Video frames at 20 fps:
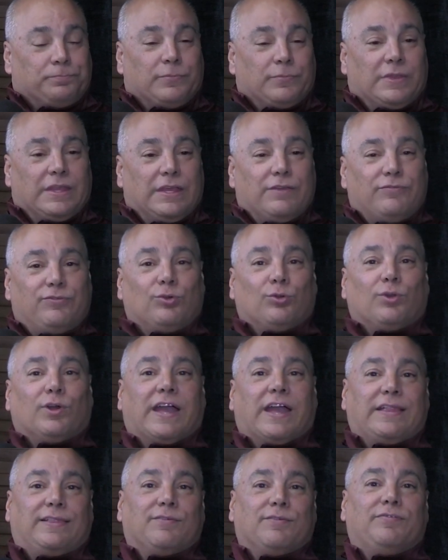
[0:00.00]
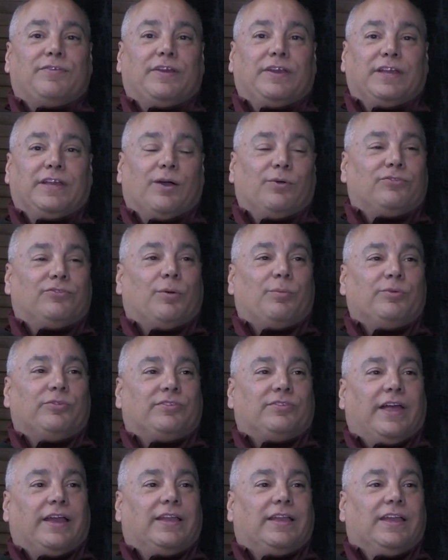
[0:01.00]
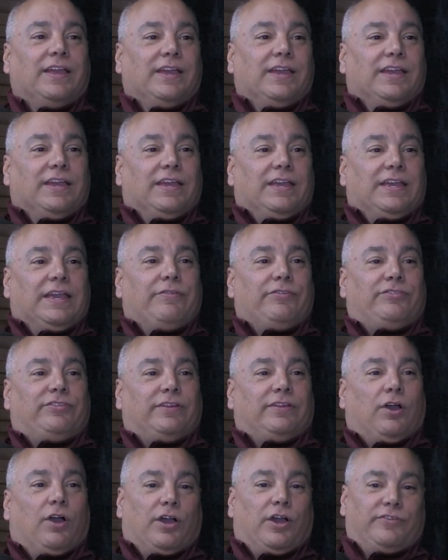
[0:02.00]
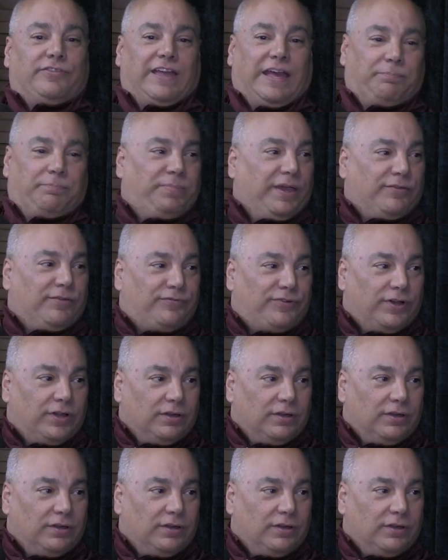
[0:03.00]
If you look at the video, it's almost like, you ever see, is that Bigfoot?